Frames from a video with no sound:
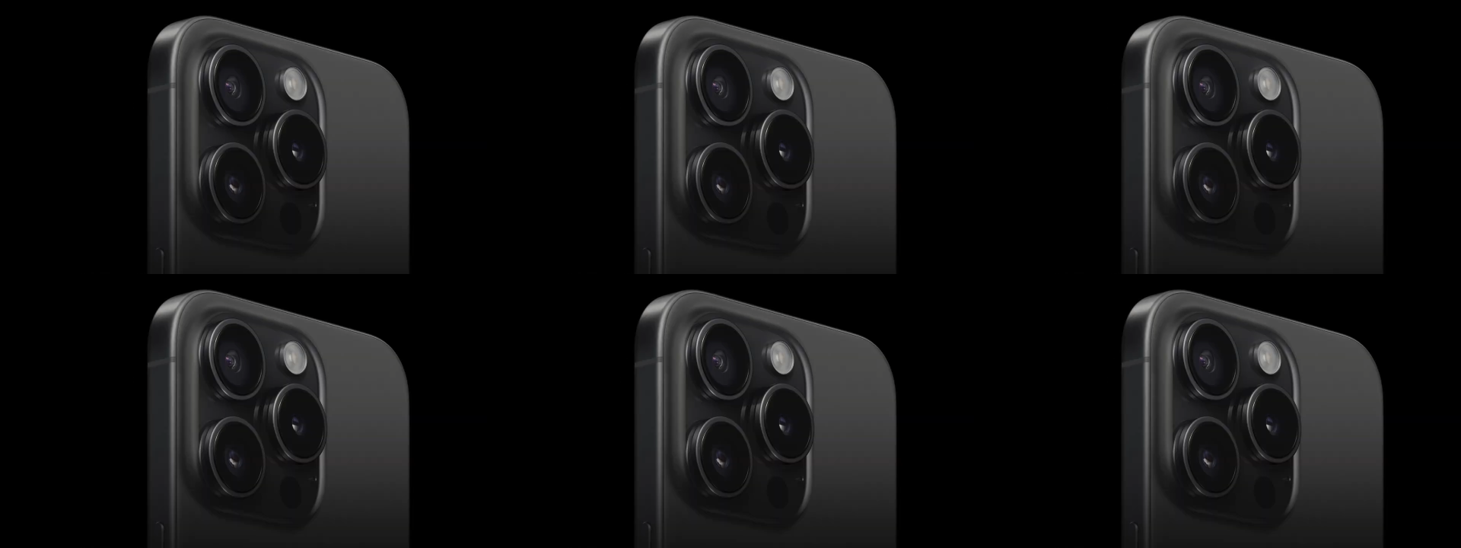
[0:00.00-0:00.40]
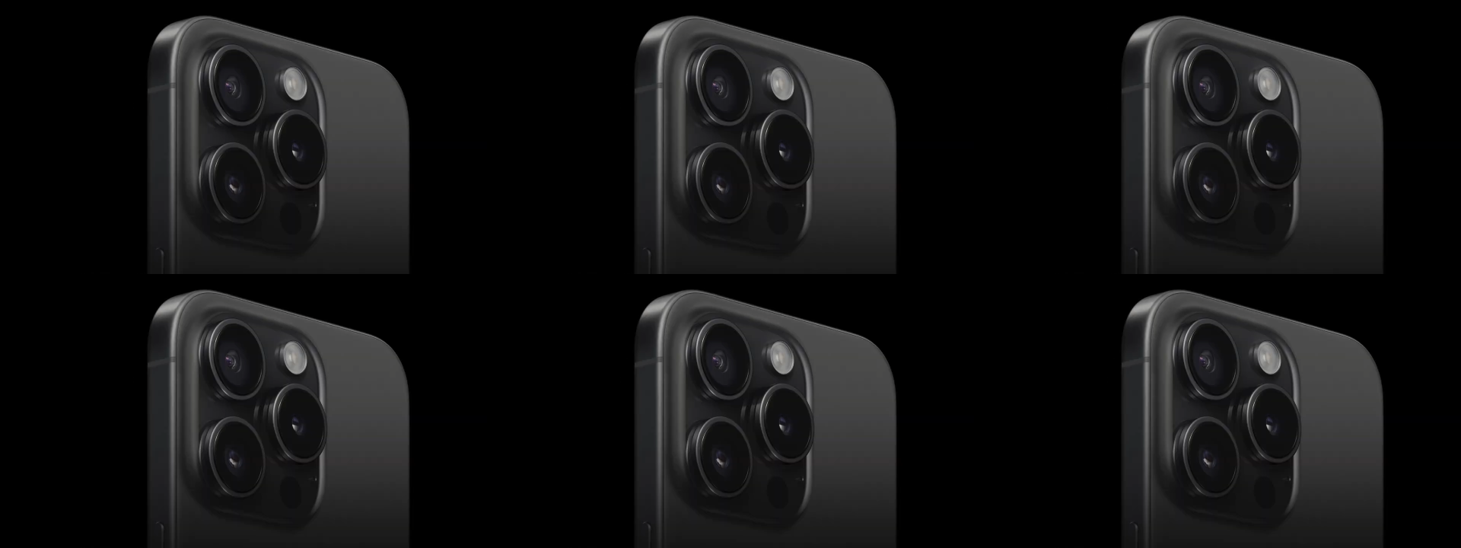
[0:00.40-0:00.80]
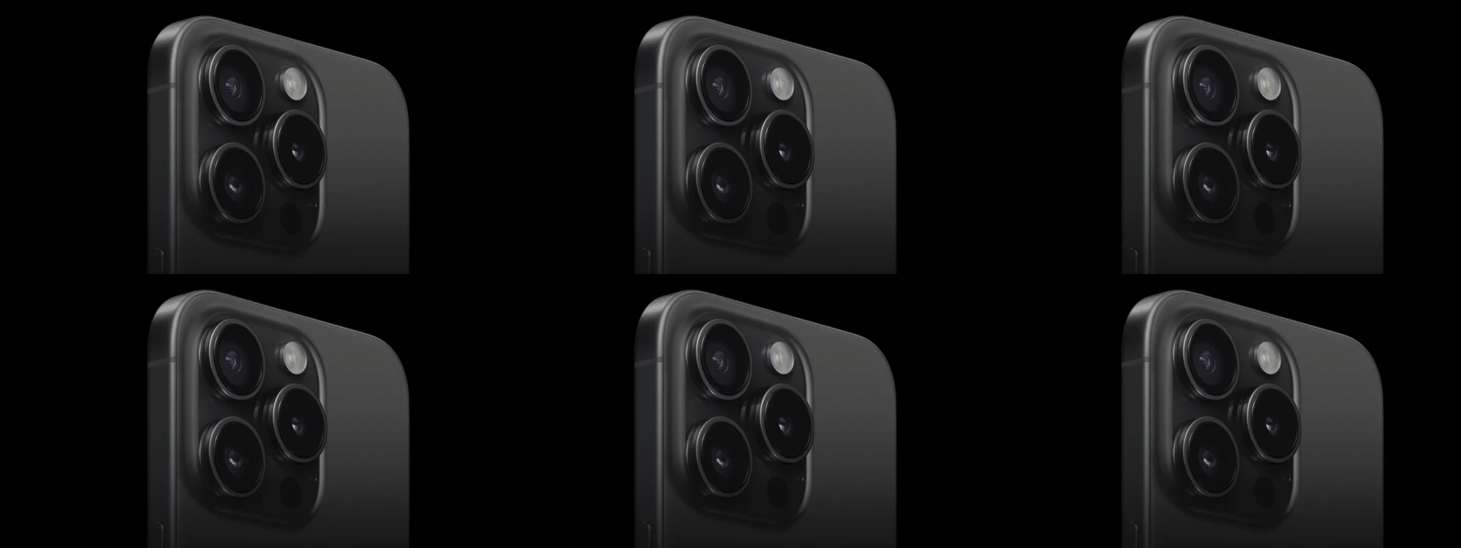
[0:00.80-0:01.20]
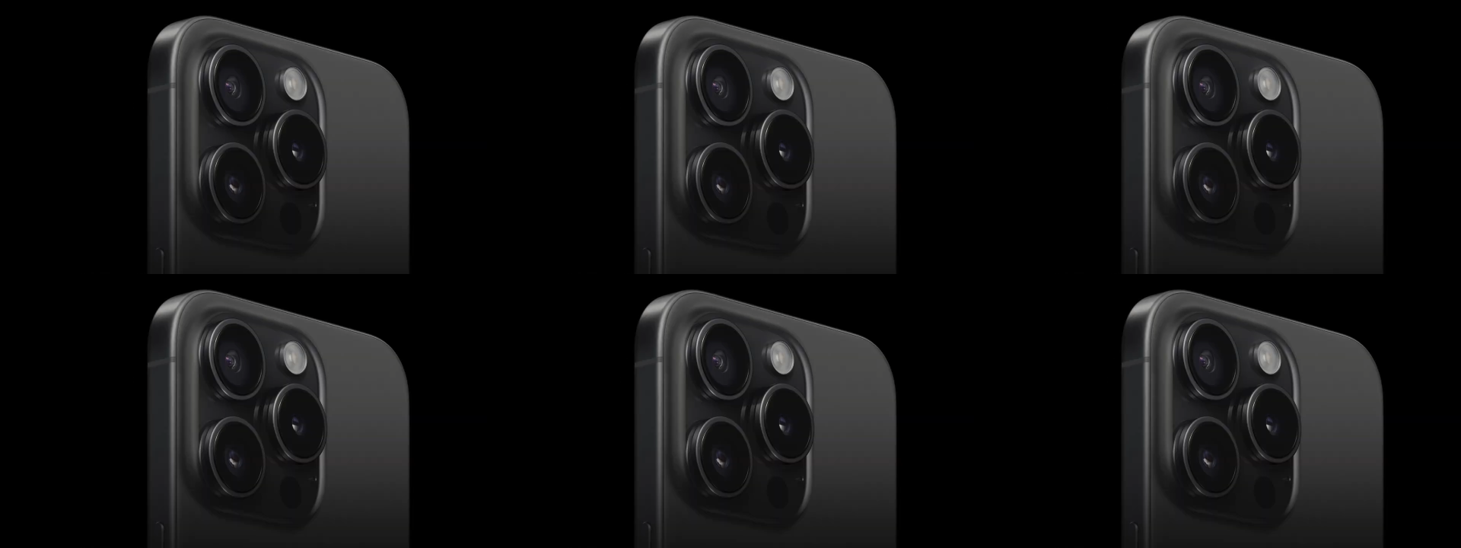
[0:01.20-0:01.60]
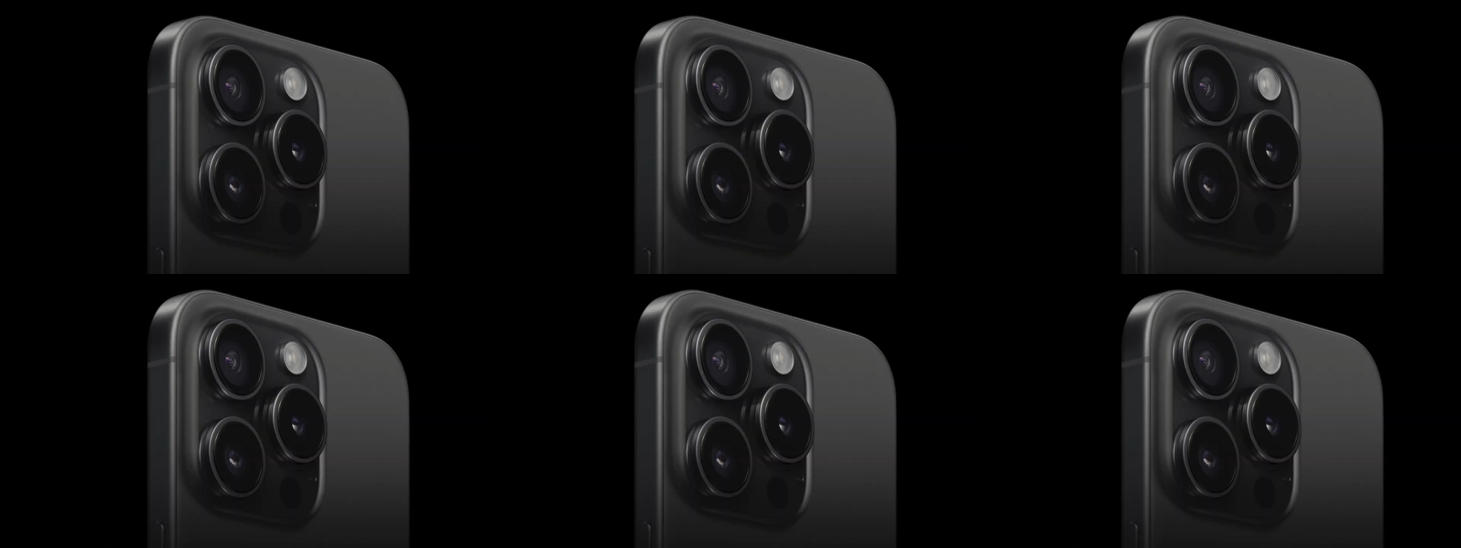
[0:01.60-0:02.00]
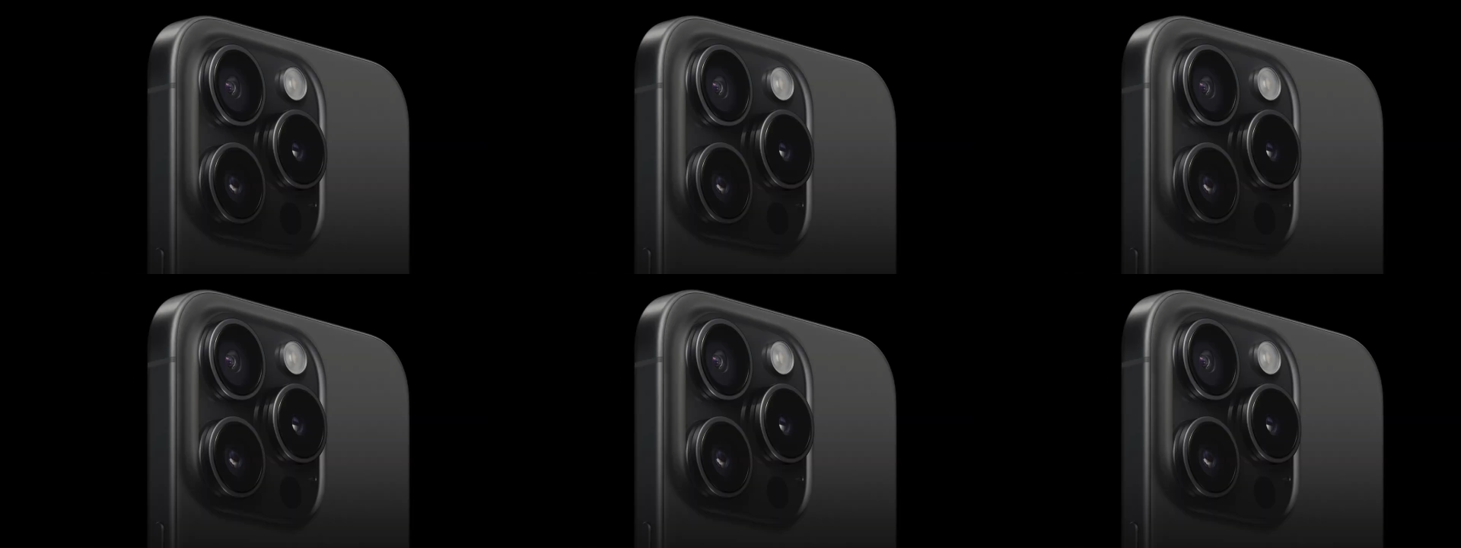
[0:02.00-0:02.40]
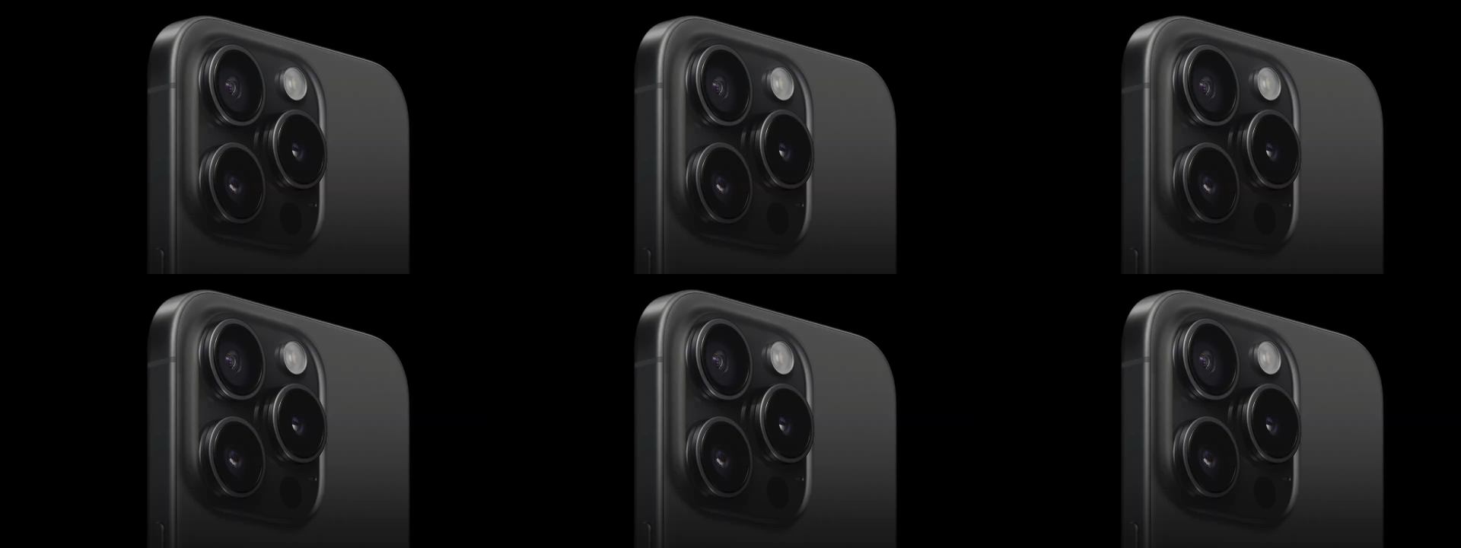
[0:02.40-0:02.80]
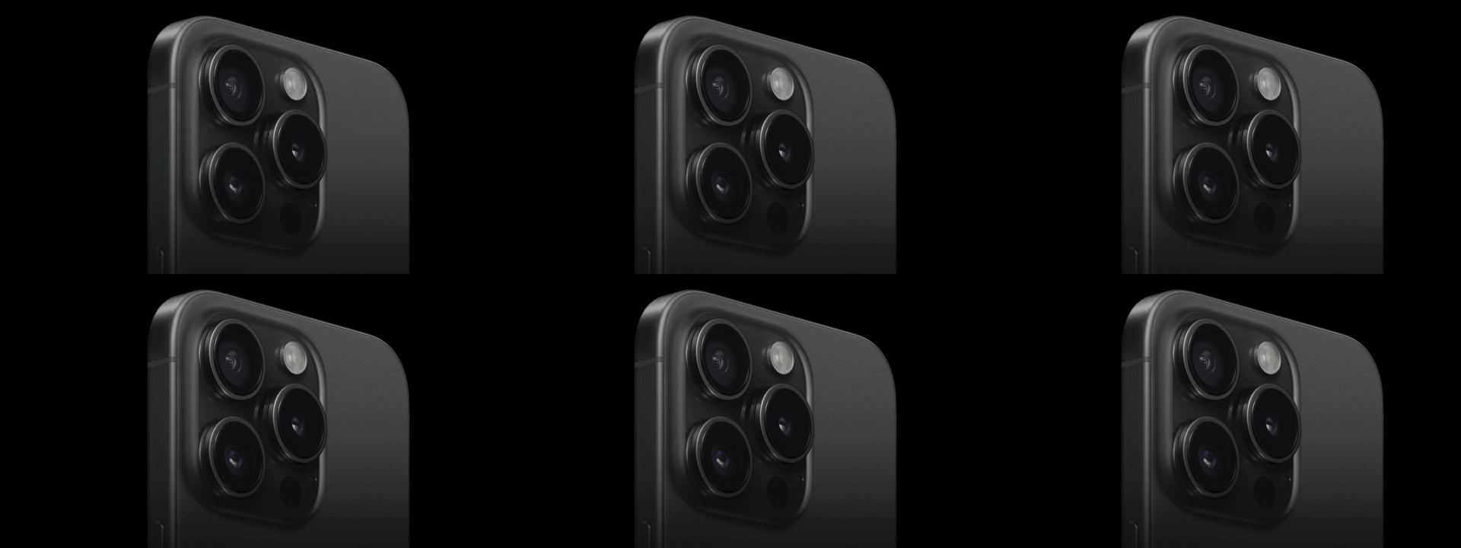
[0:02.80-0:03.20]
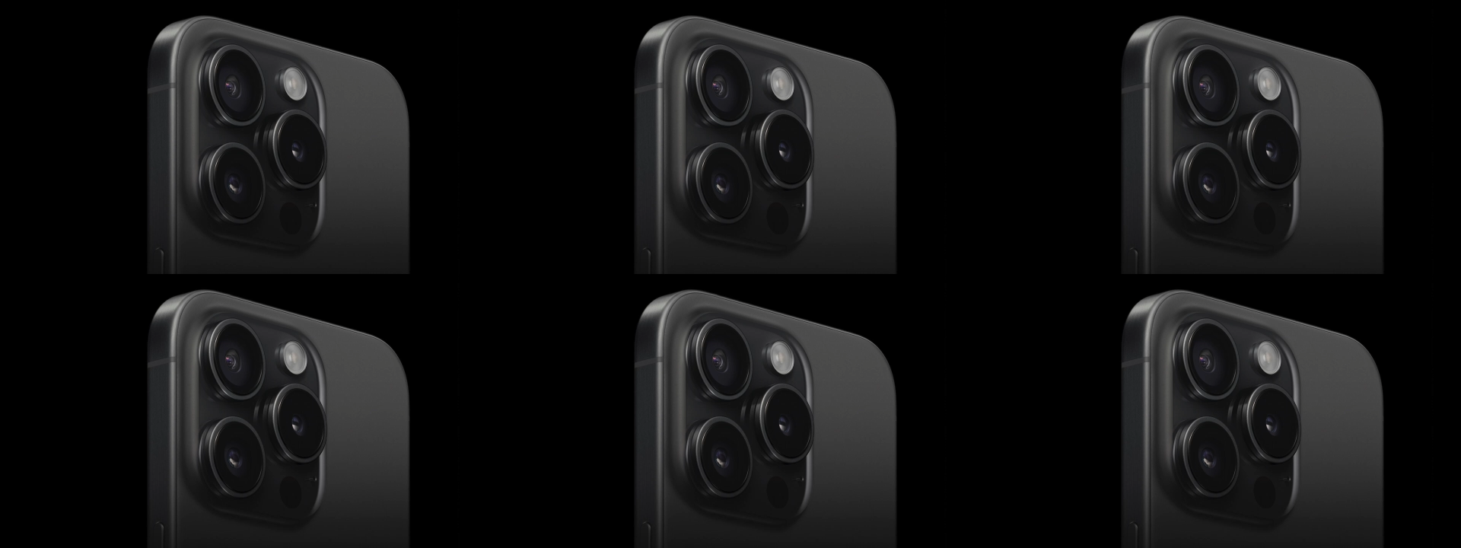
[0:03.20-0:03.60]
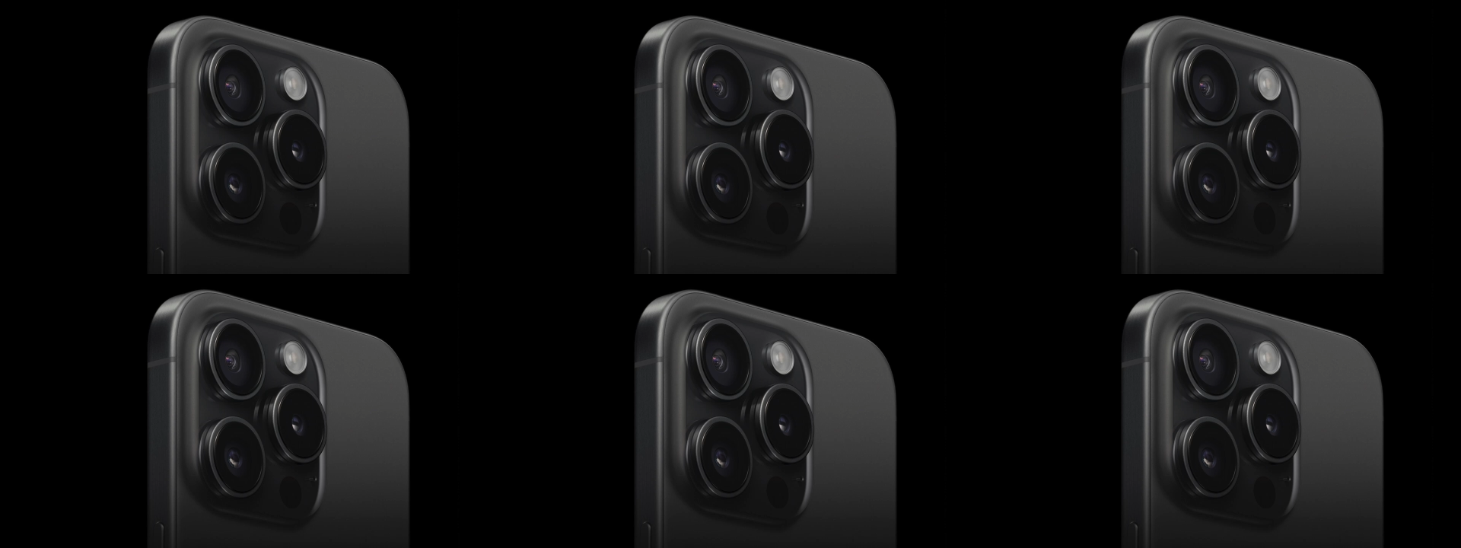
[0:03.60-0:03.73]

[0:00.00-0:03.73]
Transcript: No face is visible, so there are no lips to read.